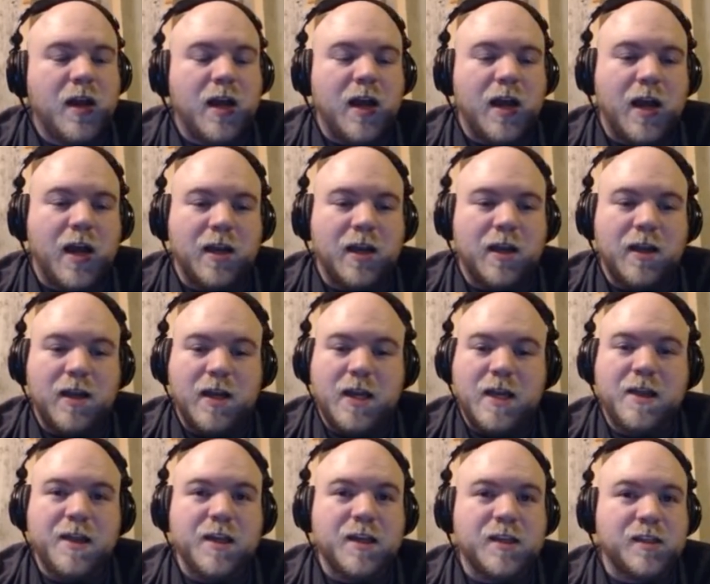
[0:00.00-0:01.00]
And
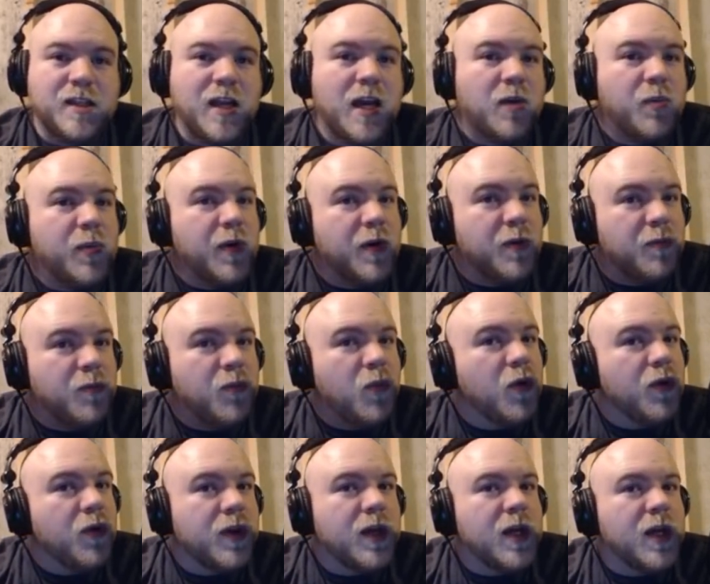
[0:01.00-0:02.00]
in this deck, we are
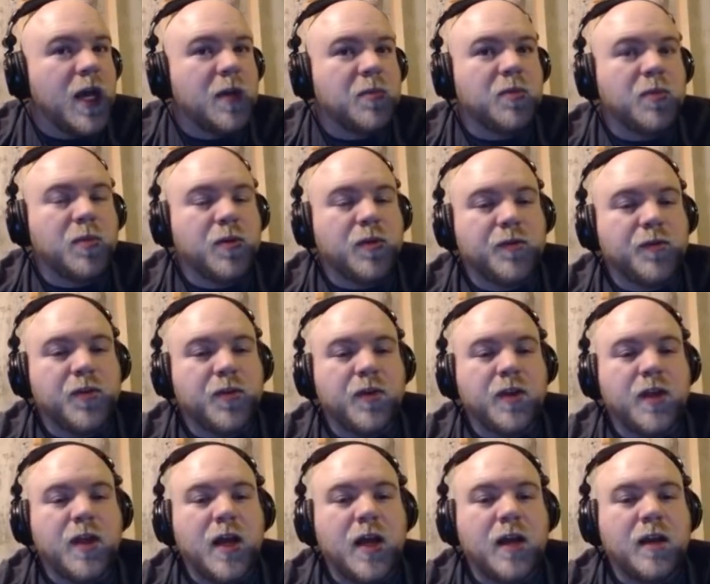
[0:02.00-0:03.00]
more than capable of
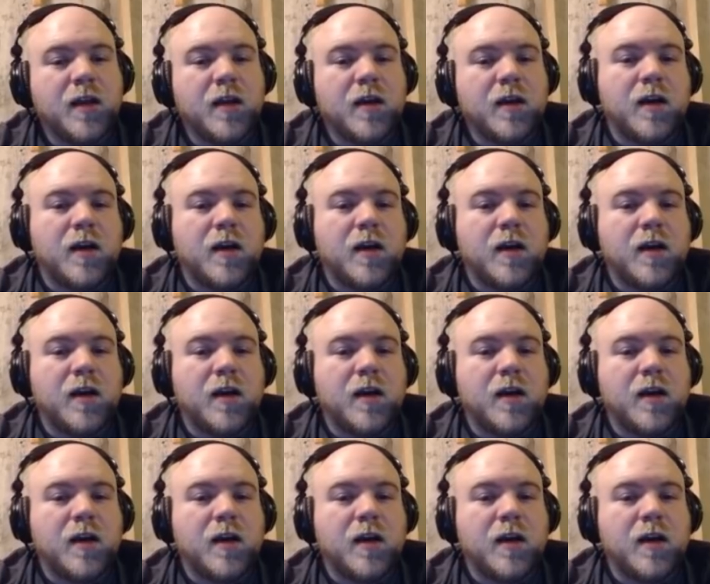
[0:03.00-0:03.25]
doing that.